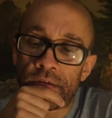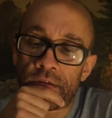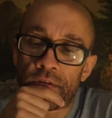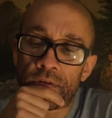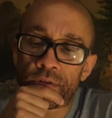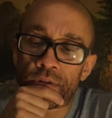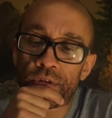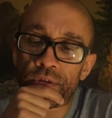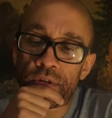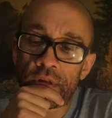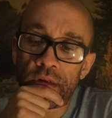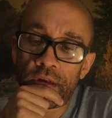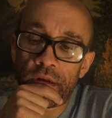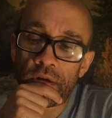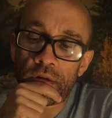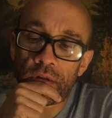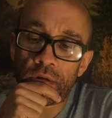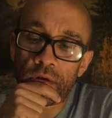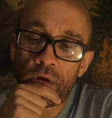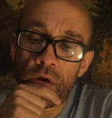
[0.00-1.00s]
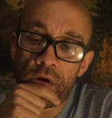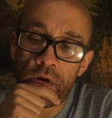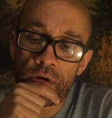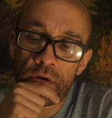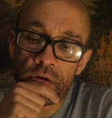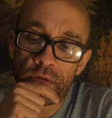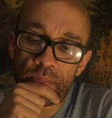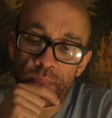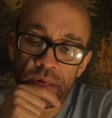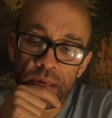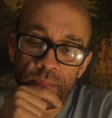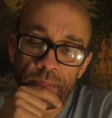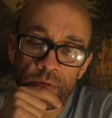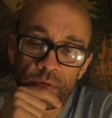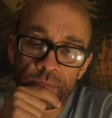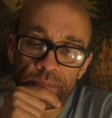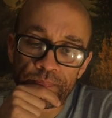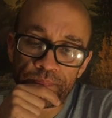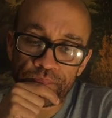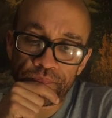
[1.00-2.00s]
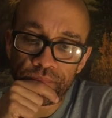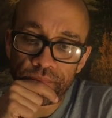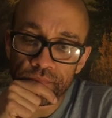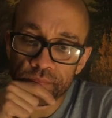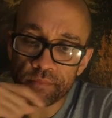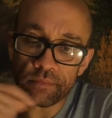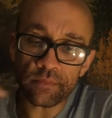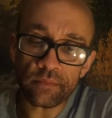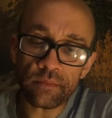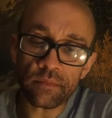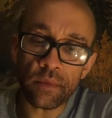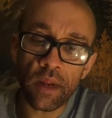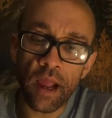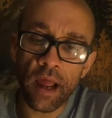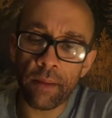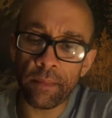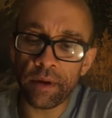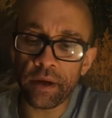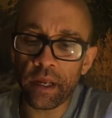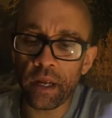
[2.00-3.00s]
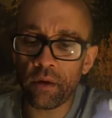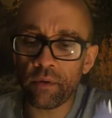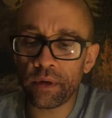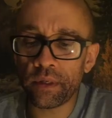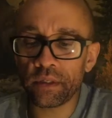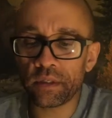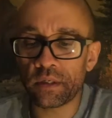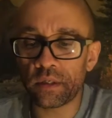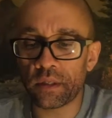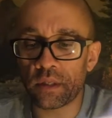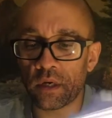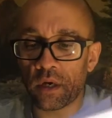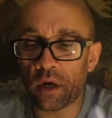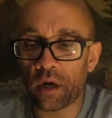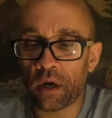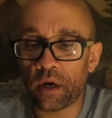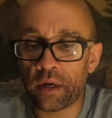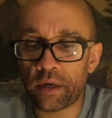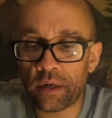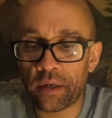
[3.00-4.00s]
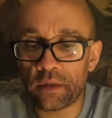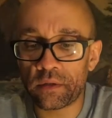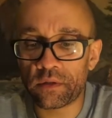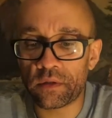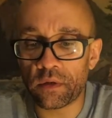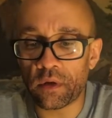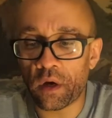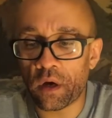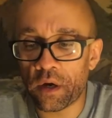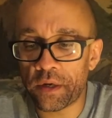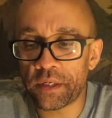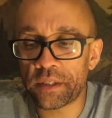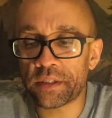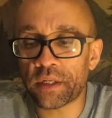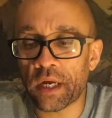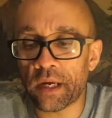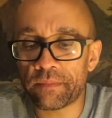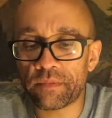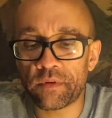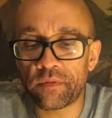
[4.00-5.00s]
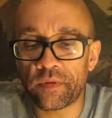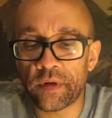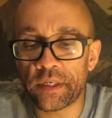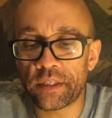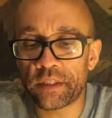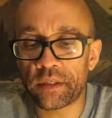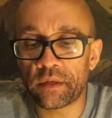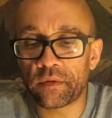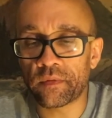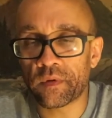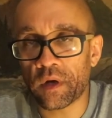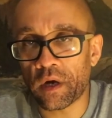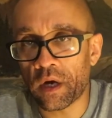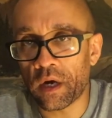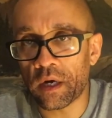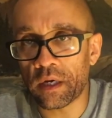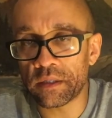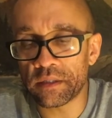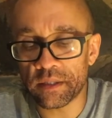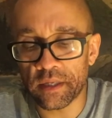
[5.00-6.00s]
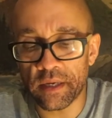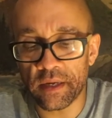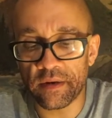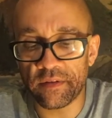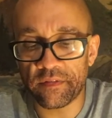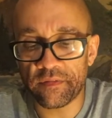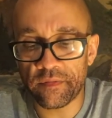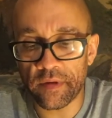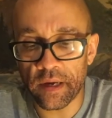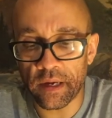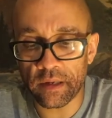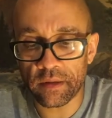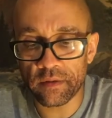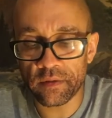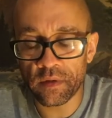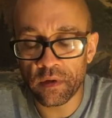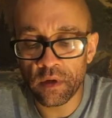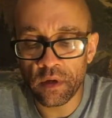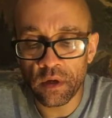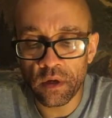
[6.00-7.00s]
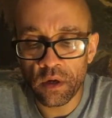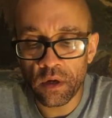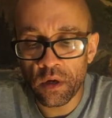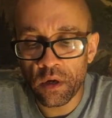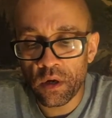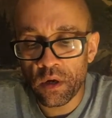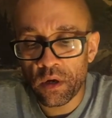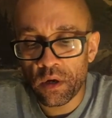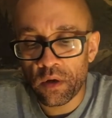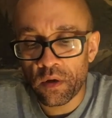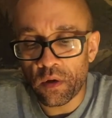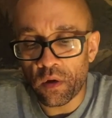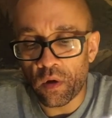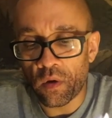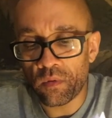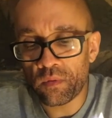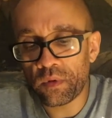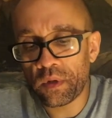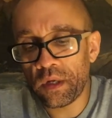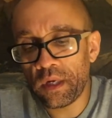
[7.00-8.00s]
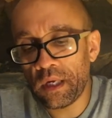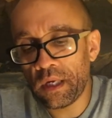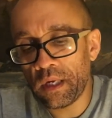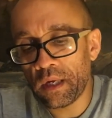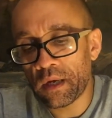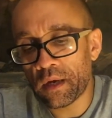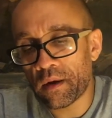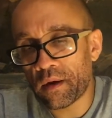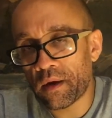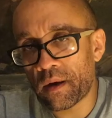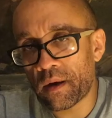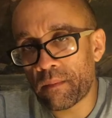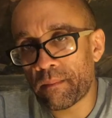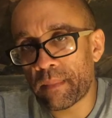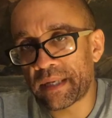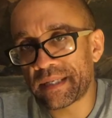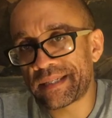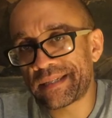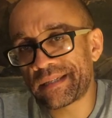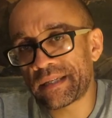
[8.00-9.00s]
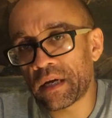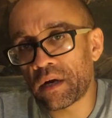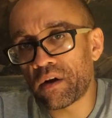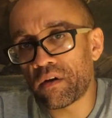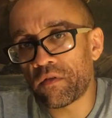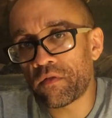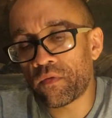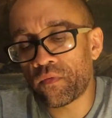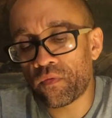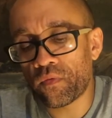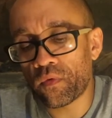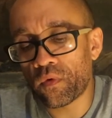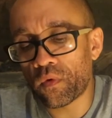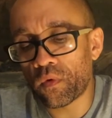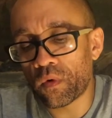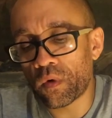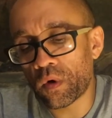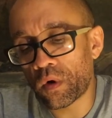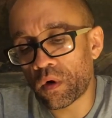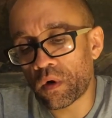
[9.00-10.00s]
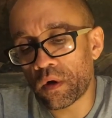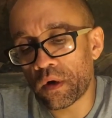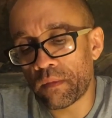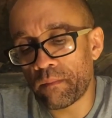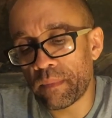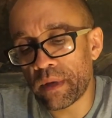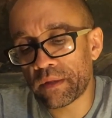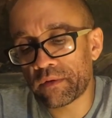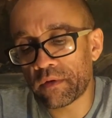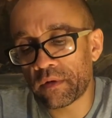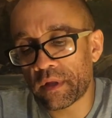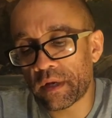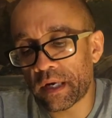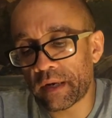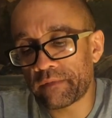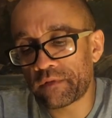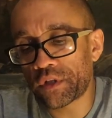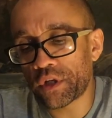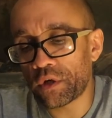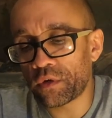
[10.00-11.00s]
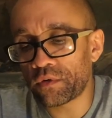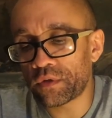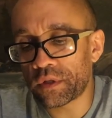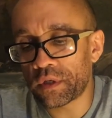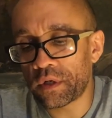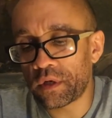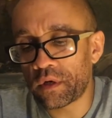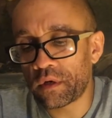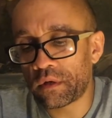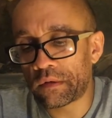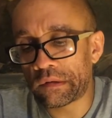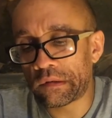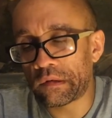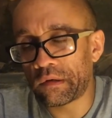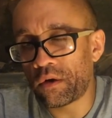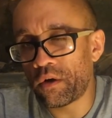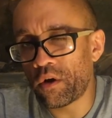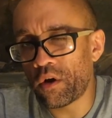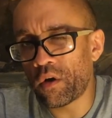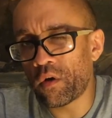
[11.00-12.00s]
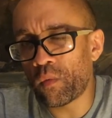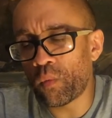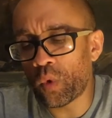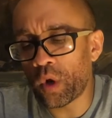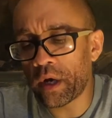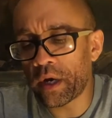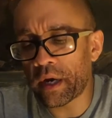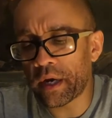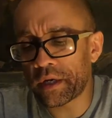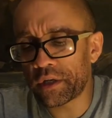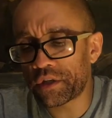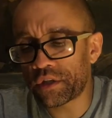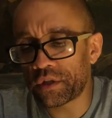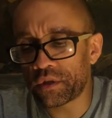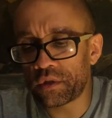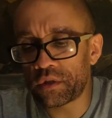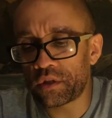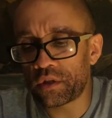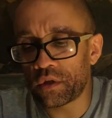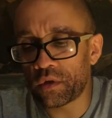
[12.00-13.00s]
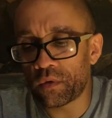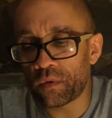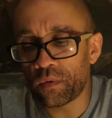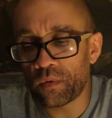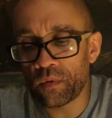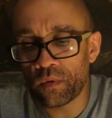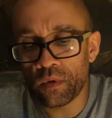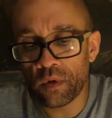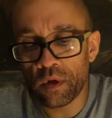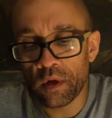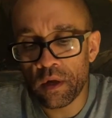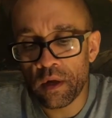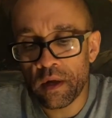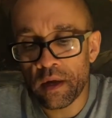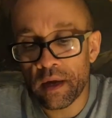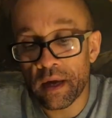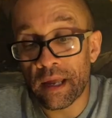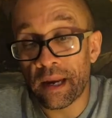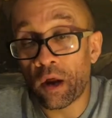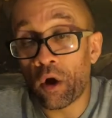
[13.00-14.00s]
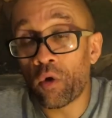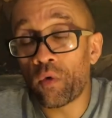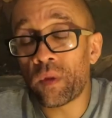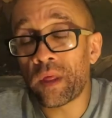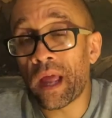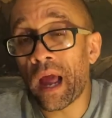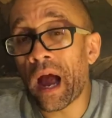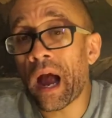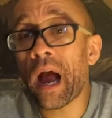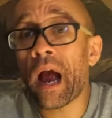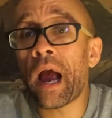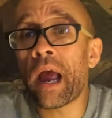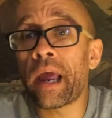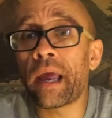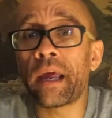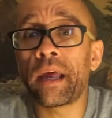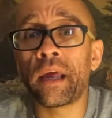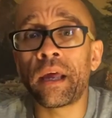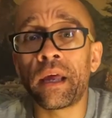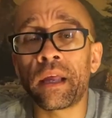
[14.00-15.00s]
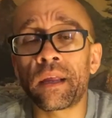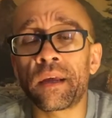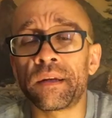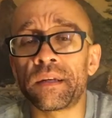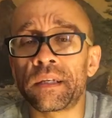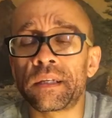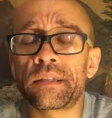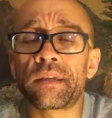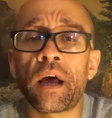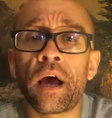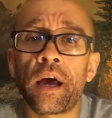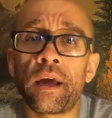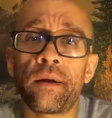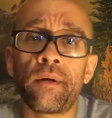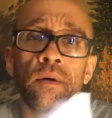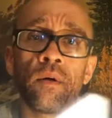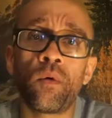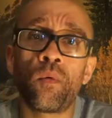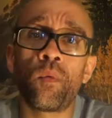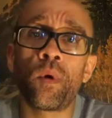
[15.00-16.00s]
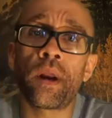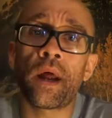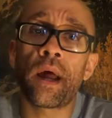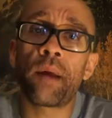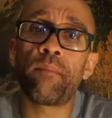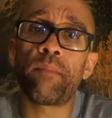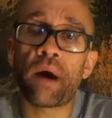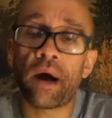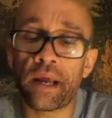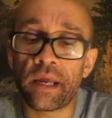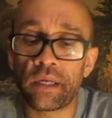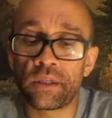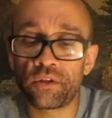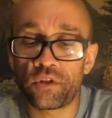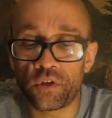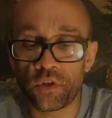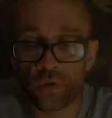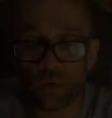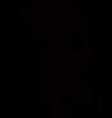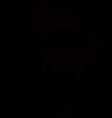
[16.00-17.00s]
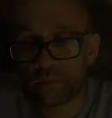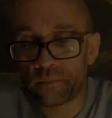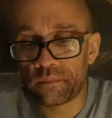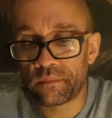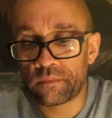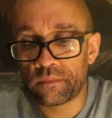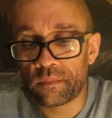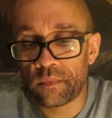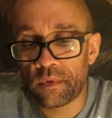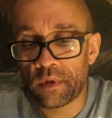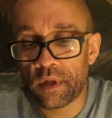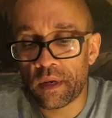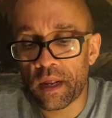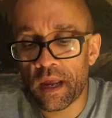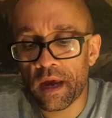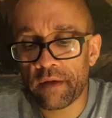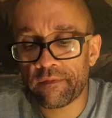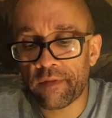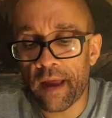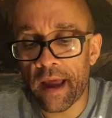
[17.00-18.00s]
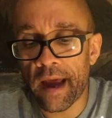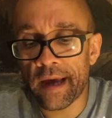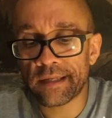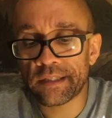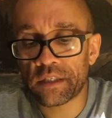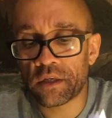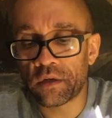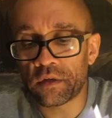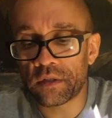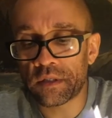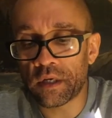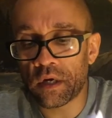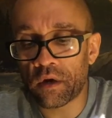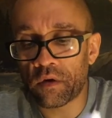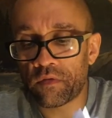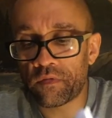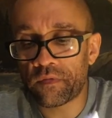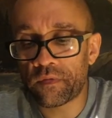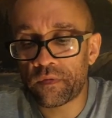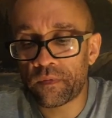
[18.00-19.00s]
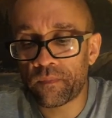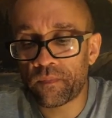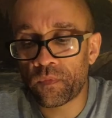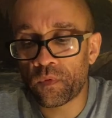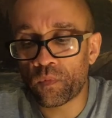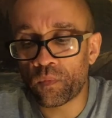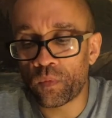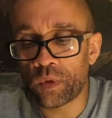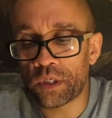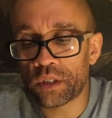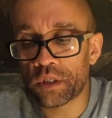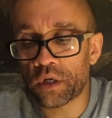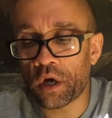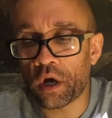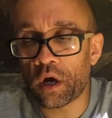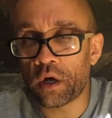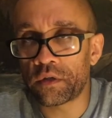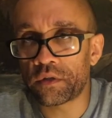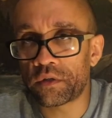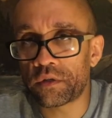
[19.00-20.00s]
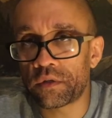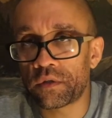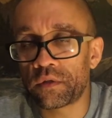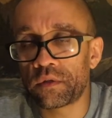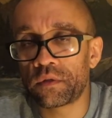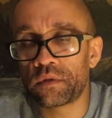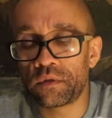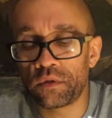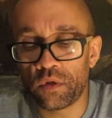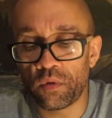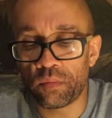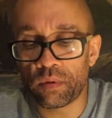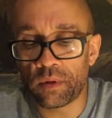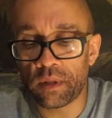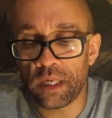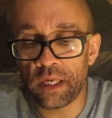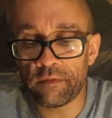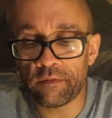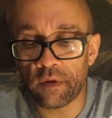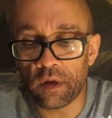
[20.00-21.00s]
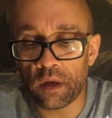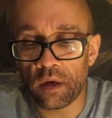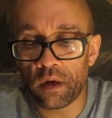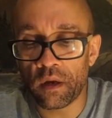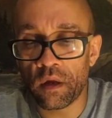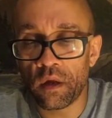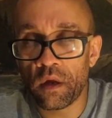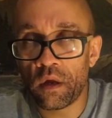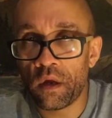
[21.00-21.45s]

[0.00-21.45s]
Don't you think you're a little hard on people? I'm adhering to to honest observation of cause and effect. Only myself or a mentor that I've chosen know what I should do, and only I can decide what I buy into. And you have to ask yourself which cause you believe in.